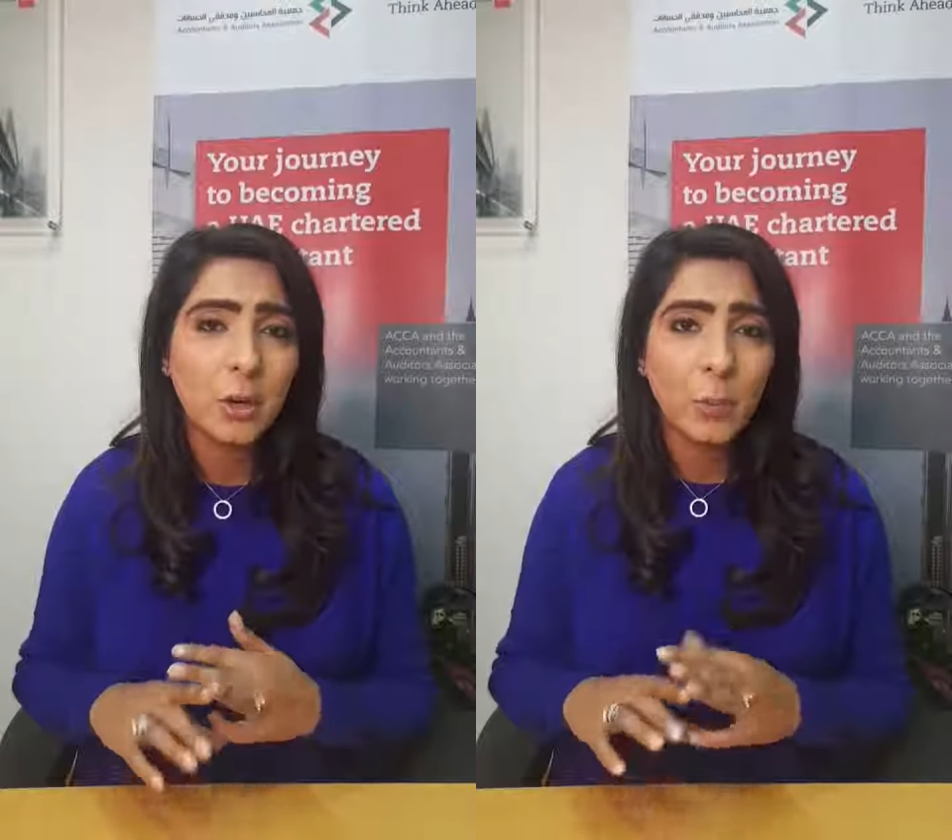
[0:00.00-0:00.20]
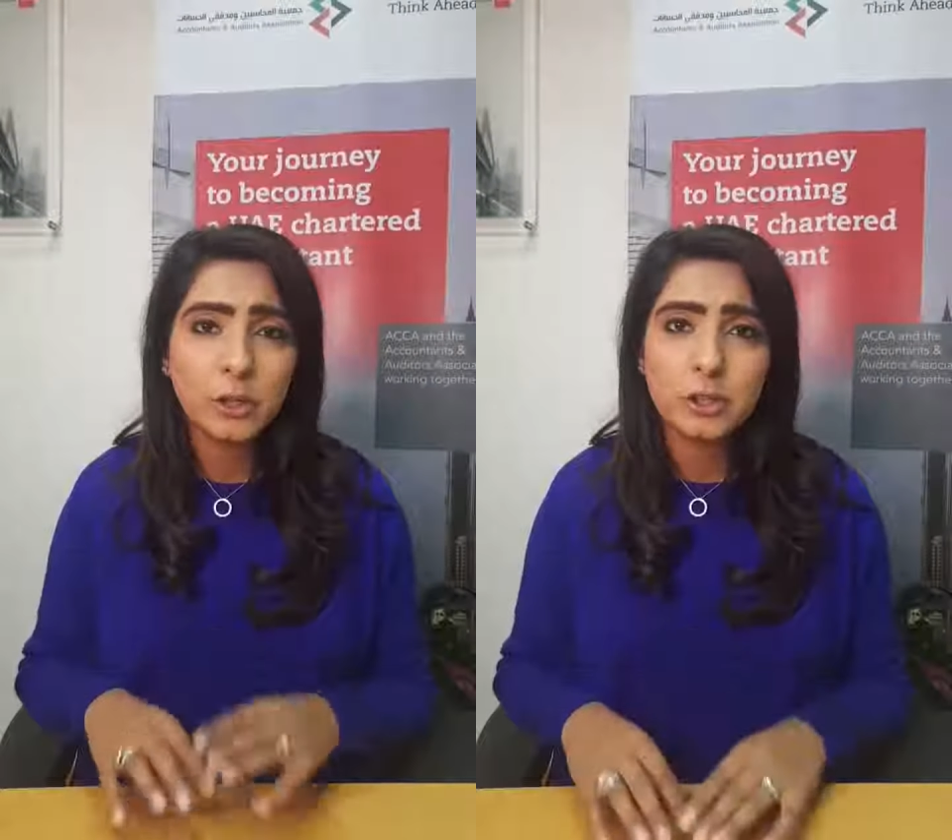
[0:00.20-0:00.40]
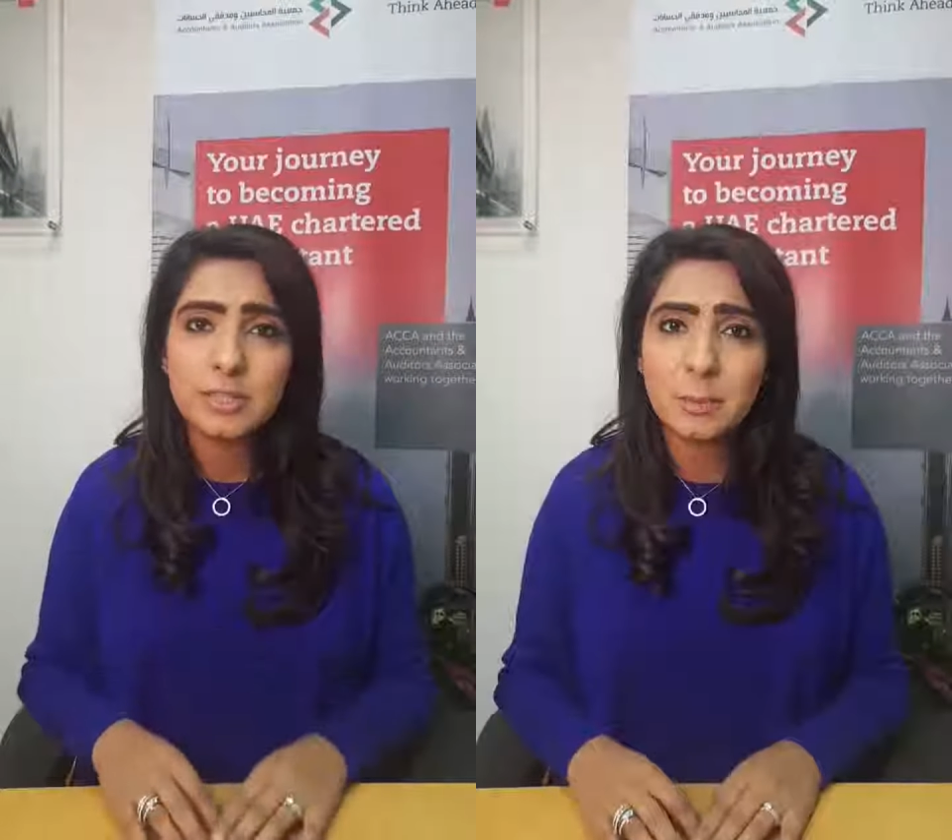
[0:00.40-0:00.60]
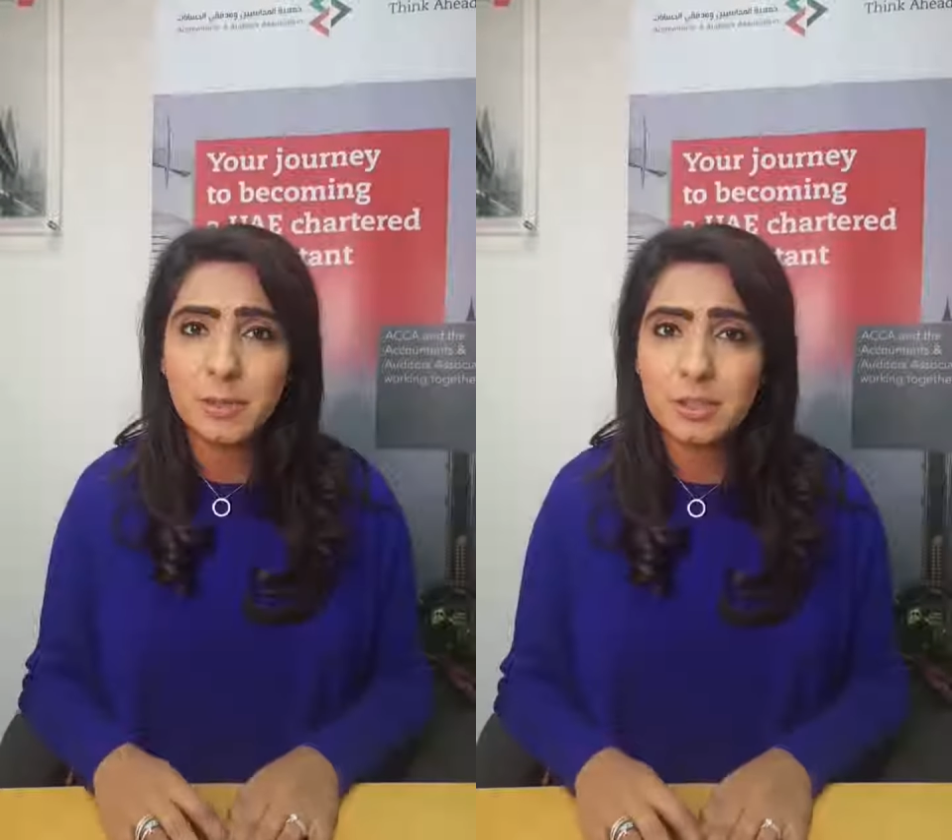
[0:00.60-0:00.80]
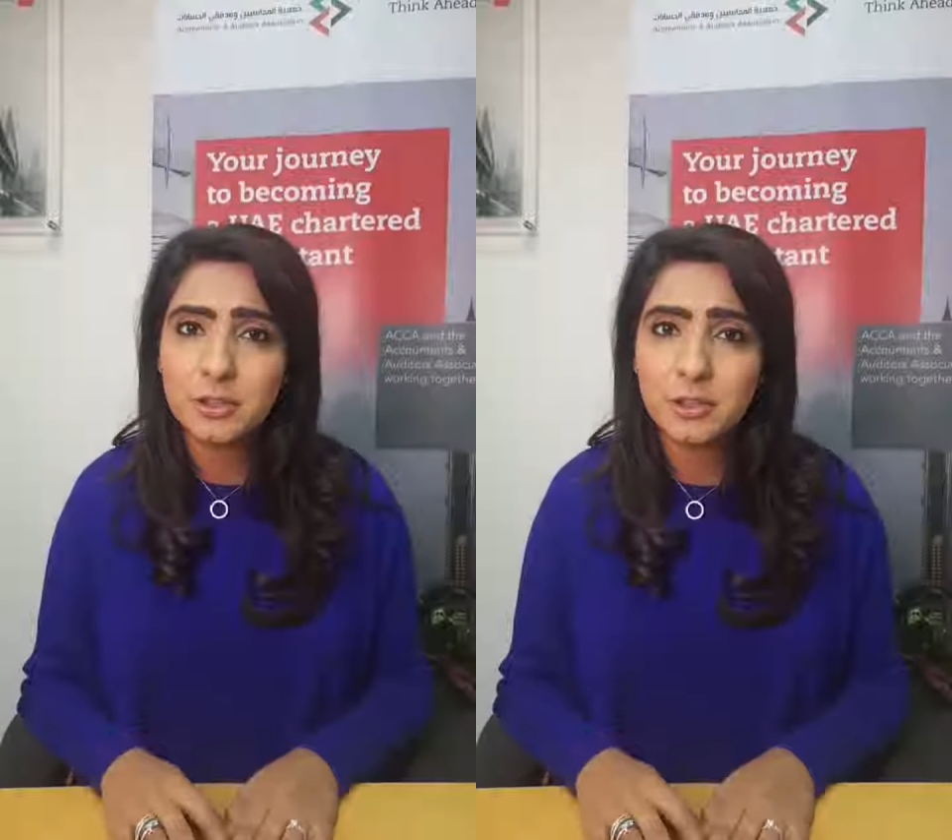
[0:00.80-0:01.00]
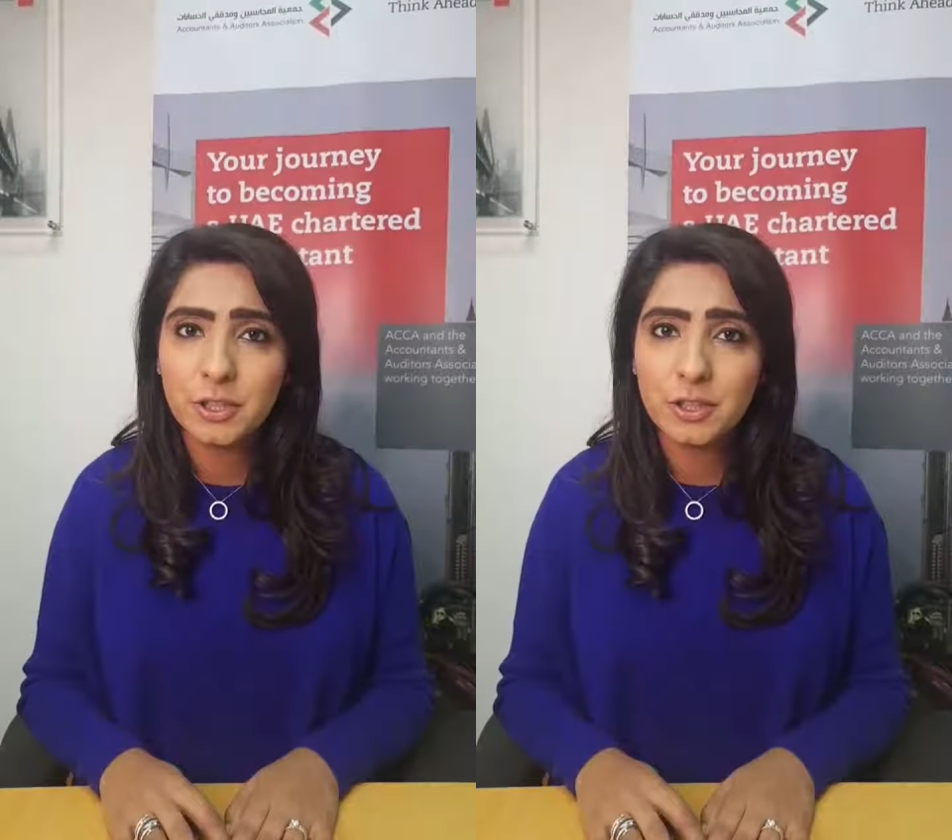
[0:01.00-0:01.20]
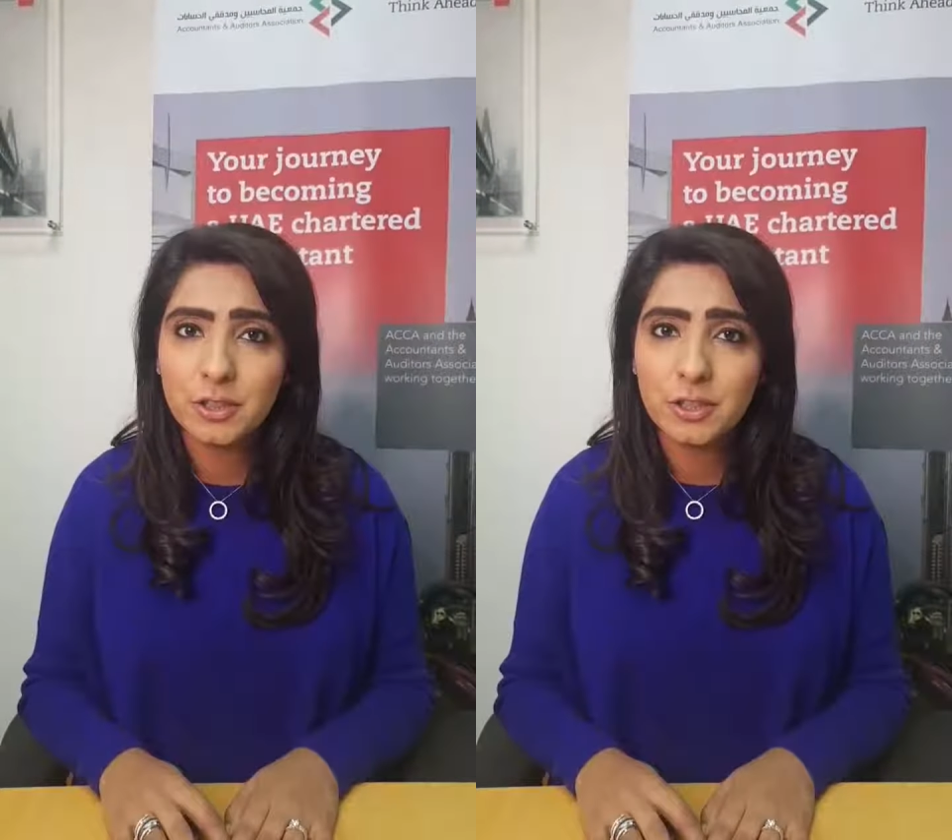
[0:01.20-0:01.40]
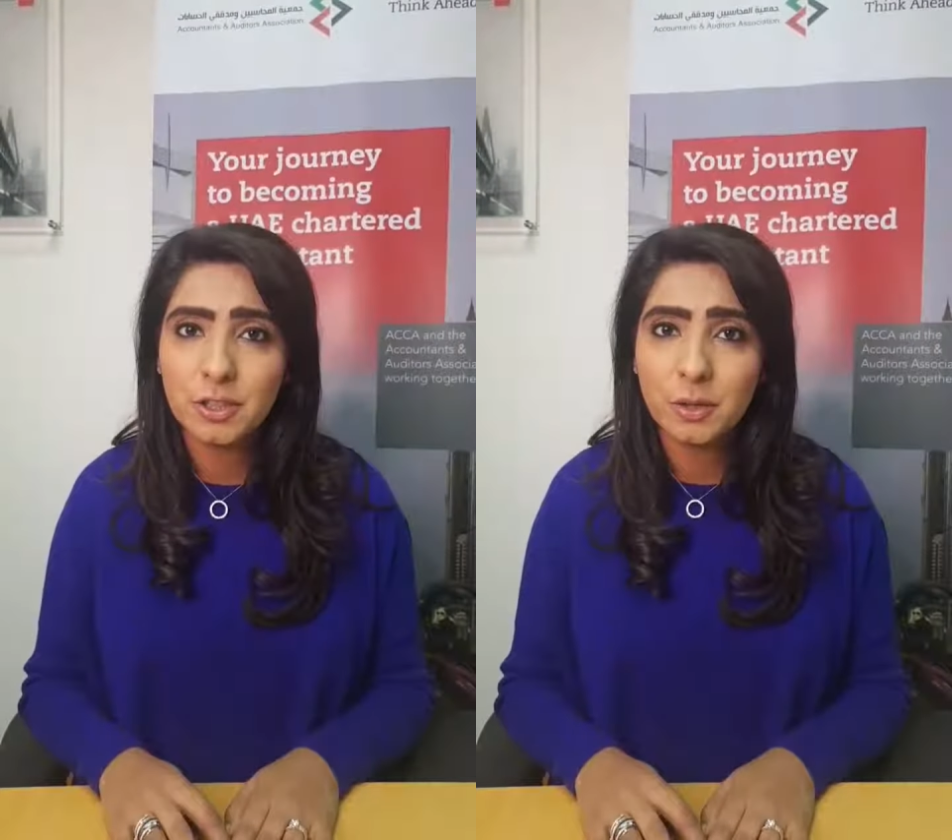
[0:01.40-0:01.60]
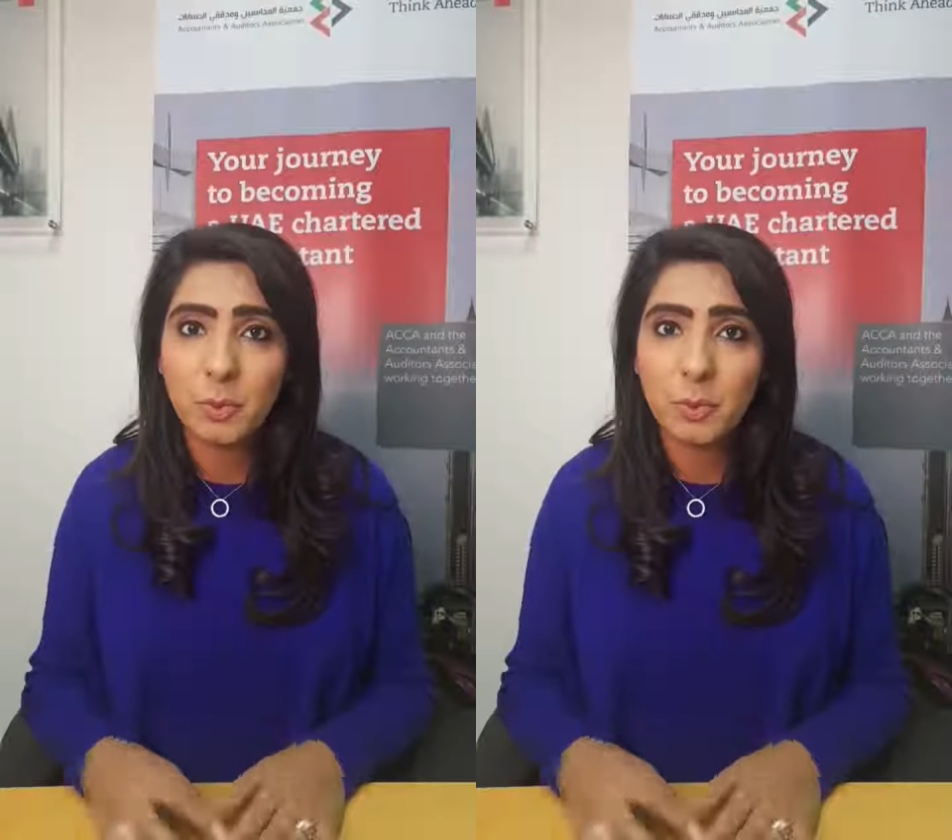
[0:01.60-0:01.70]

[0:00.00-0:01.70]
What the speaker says: What do typical students do?